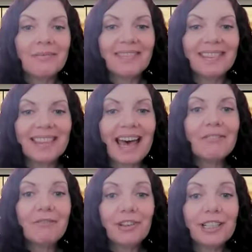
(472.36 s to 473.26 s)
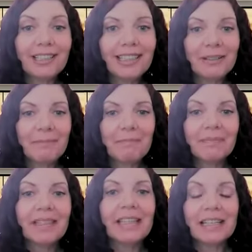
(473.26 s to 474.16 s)
that feeling
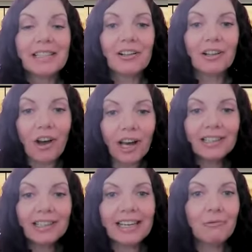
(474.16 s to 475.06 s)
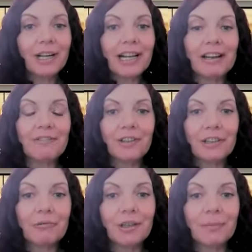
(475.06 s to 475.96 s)
is a lot like what I
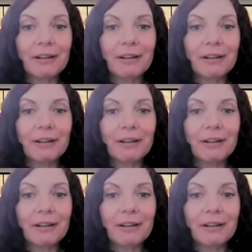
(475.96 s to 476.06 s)
feel